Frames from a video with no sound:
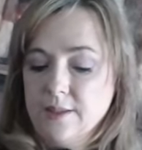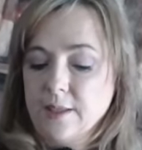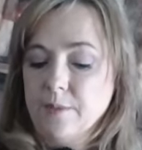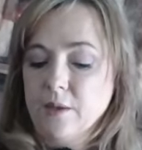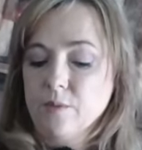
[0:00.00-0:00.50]

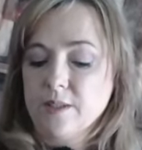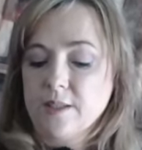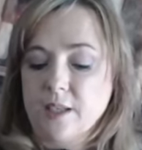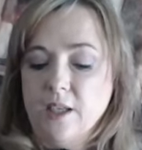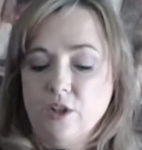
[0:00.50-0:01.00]
Something was
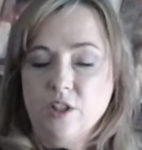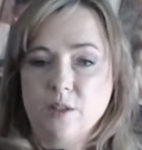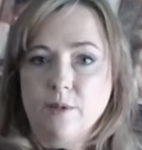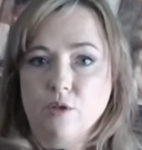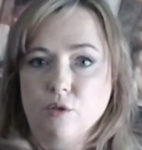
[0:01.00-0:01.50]
seen
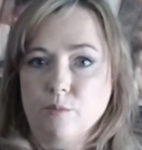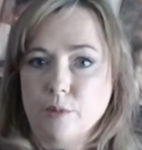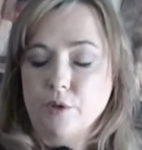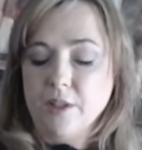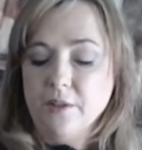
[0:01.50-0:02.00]
used to be called
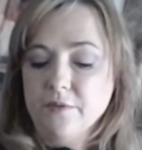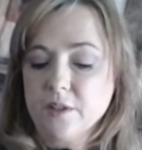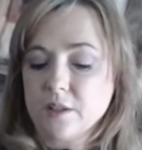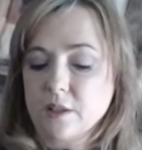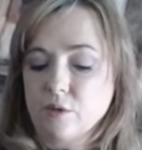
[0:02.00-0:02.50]

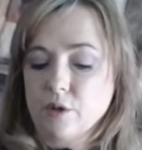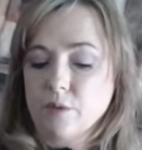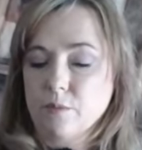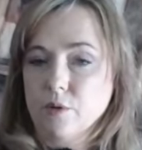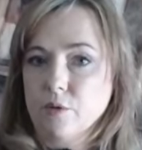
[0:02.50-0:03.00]
motives. So look
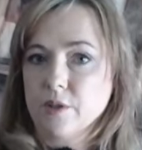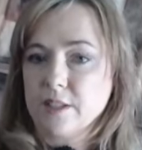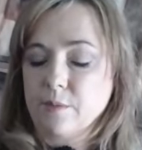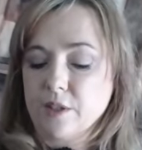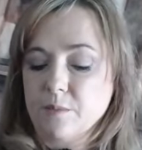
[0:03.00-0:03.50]
at look
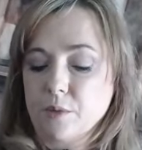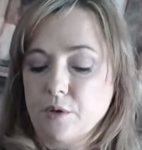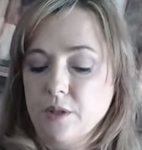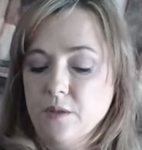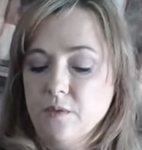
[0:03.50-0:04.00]
at someone's
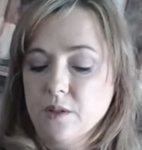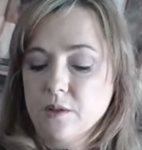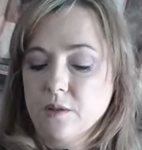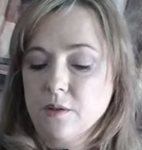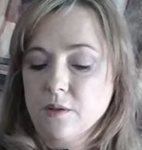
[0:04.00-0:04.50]
motives.